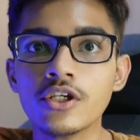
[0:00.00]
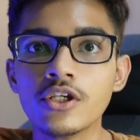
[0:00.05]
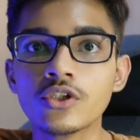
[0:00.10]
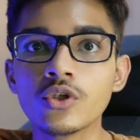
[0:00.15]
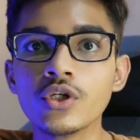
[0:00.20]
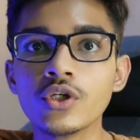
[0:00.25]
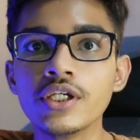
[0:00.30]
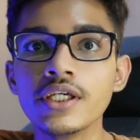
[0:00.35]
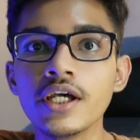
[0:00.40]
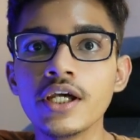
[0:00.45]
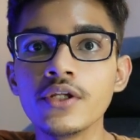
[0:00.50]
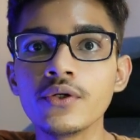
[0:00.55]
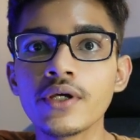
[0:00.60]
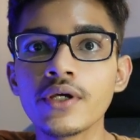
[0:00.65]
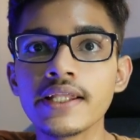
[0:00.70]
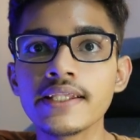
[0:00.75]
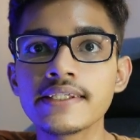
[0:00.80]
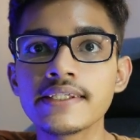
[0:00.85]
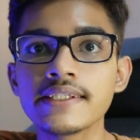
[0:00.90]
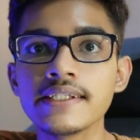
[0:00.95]
So here you
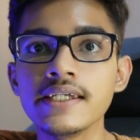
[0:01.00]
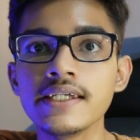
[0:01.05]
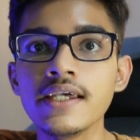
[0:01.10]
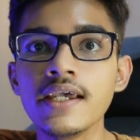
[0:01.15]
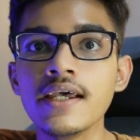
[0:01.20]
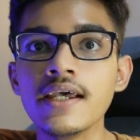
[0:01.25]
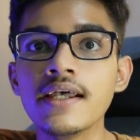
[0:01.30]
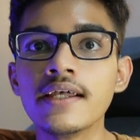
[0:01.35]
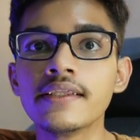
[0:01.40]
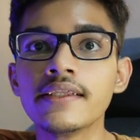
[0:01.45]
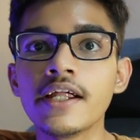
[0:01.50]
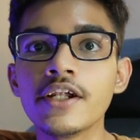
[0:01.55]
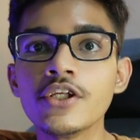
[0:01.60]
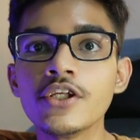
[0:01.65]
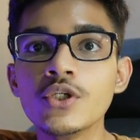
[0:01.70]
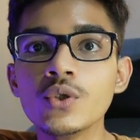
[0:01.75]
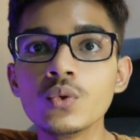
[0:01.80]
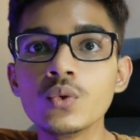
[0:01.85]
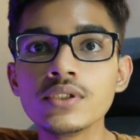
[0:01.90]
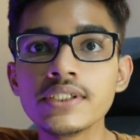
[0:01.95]
can see that
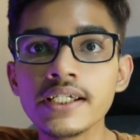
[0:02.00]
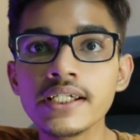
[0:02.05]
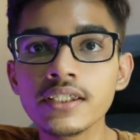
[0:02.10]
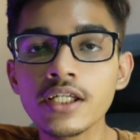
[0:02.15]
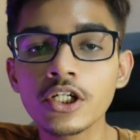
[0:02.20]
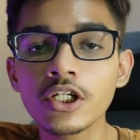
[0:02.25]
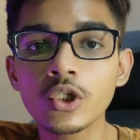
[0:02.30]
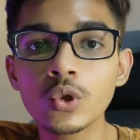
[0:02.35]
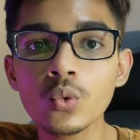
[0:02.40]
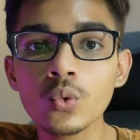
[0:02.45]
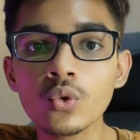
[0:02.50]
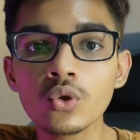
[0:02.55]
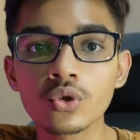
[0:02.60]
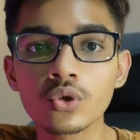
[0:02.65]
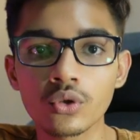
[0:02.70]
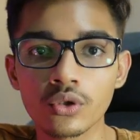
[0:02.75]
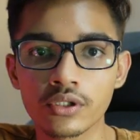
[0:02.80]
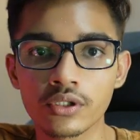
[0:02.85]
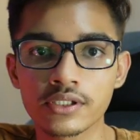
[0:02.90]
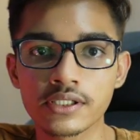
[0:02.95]
using the 2
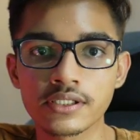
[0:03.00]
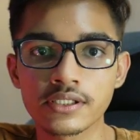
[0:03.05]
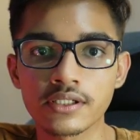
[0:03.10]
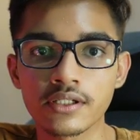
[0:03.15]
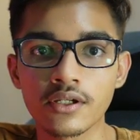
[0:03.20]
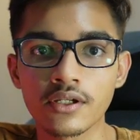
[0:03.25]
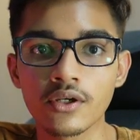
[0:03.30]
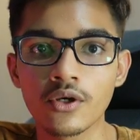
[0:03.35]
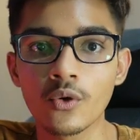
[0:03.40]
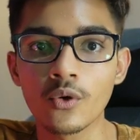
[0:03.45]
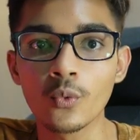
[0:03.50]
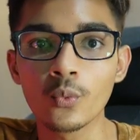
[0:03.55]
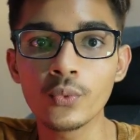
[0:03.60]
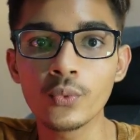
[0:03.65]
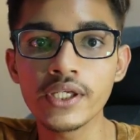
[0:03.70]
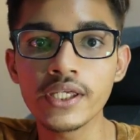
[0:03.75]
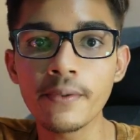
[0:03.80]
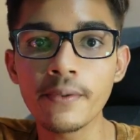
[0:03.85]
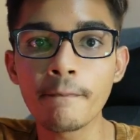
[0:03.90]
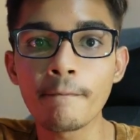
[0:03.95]
rooks,
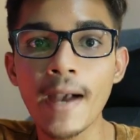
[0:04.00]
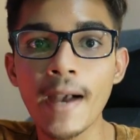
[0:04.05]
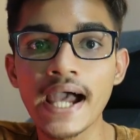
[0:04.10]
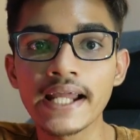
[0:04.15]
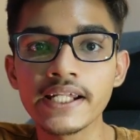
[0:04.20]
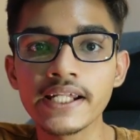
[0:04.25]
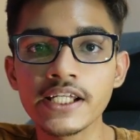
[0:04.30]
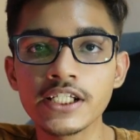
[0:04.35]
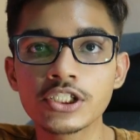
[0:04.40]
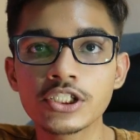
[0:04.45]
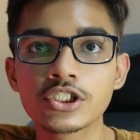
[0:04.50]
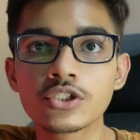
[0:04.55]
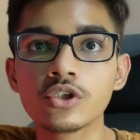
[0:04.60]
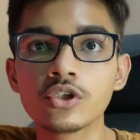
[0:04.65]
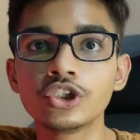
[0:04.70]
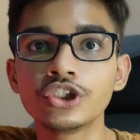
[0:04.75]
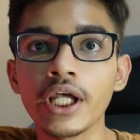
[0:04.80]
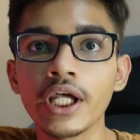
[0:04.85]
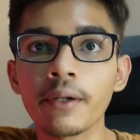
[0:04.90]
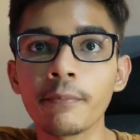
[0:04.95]
we managed
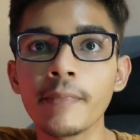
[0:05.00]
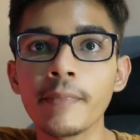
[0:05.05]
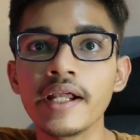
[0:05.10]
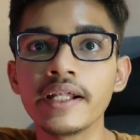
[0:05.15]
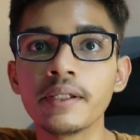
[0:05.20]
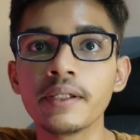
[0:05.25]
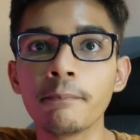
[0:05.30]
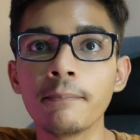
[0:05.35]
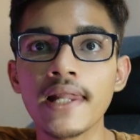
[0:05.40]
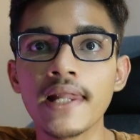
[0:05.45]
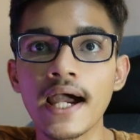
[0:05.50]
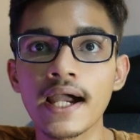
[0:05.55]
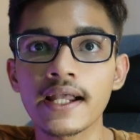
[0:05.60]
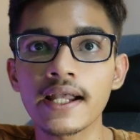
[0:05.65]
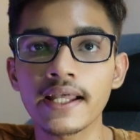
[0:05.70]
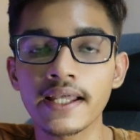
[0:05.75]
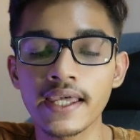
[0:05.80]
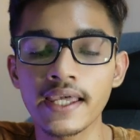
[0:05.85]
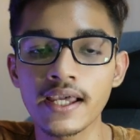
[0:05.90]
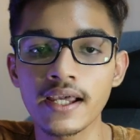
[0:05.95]
to checkmate the
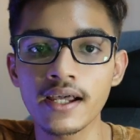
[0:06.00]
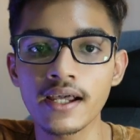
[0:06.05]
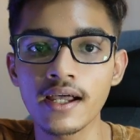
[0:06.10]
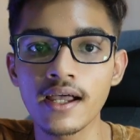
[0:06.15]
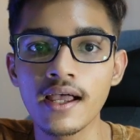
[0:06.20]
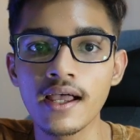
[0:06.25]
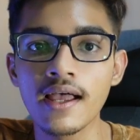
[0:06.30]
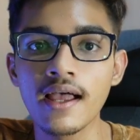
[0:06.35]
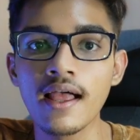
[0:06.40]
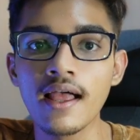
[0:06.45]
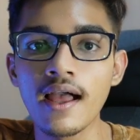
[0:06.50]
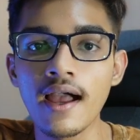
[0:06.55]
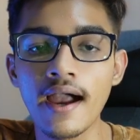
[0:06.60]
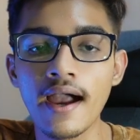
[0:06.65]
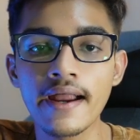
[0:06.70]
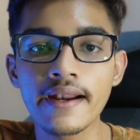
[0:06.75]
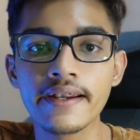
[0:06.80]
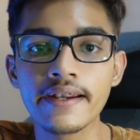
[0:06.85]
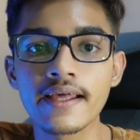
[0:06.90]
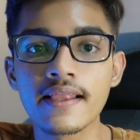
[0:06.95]
black king,
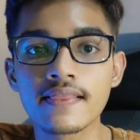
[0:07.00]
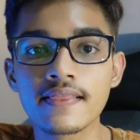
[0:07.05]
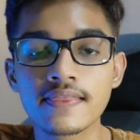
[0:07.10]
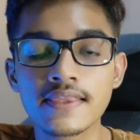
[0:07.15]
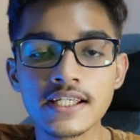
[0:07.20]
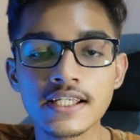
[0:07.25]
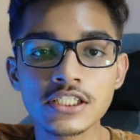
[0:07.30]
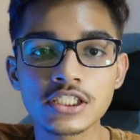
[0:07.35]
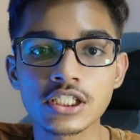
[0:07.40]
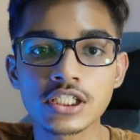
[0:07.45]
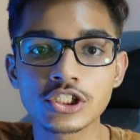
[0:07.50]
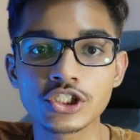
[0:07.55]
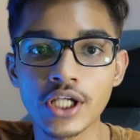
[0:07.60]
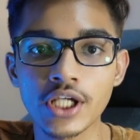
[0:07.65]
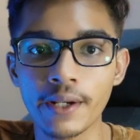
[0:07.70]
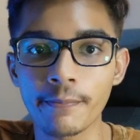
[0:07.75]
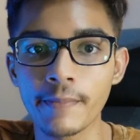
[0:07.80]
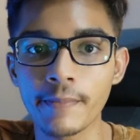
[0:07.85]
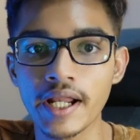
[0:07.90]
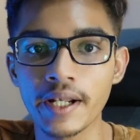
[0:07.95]
and this
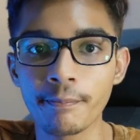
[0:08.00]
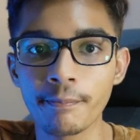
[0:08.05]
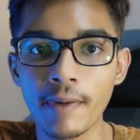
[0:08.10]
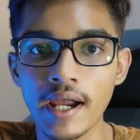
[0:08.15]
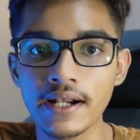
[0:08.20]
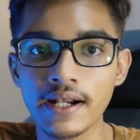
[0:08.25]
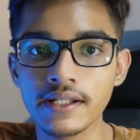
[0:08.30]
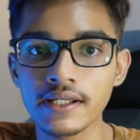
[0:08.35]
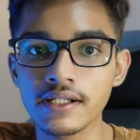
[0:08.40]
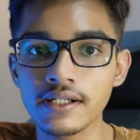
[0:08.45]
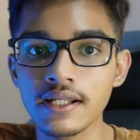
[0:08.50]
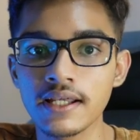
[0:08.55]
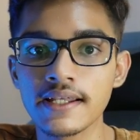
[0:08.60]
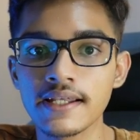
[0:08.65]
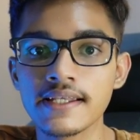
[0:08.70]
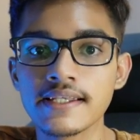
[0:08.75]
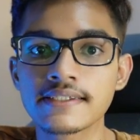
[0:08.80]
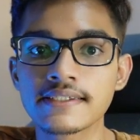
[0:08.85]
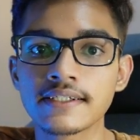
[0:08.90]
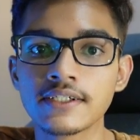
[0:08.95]
checkmate pattern
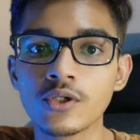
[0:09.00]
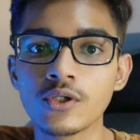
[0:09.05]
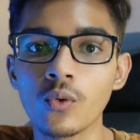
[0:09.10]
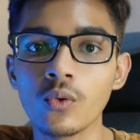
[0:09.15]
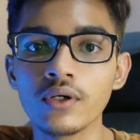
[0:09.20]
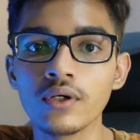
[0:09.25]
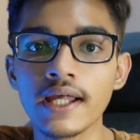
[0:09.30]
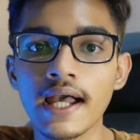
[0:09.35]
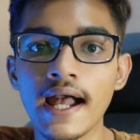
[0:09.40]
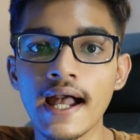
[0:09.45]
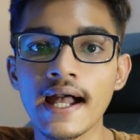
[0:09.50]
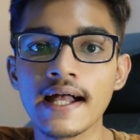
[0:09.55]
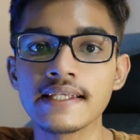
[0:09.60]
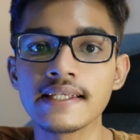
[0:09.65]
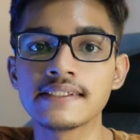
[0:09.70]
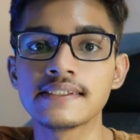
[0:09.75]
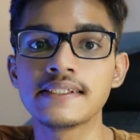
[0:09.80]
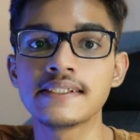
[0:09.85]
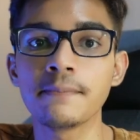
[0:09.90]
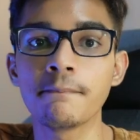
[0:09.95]
is known
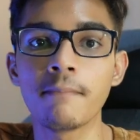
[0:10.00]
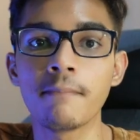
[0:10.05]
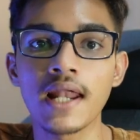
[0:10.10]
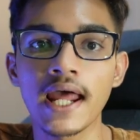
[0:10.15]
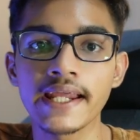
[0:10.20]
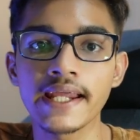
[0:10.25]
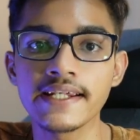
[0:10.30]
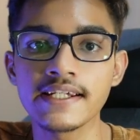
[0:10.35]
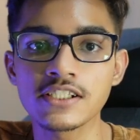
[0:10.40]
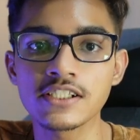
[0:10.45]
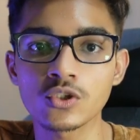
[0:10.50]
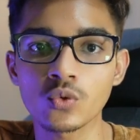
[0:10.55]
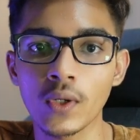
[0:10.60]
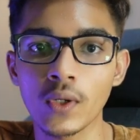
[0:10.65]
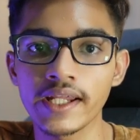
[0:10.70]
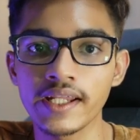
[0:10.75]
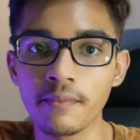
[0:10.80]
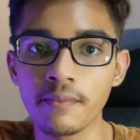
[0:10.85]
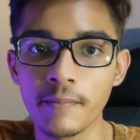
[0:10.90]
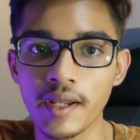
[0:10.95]
as the blind
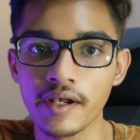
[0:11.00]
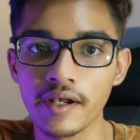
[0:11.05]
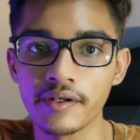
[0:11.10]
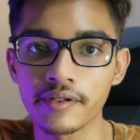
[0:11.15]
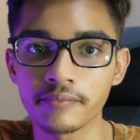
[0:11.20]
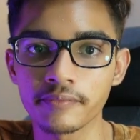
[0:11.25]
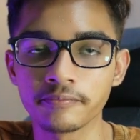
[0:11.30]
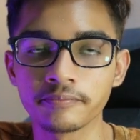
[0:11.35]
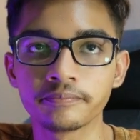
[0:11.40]
swine mate.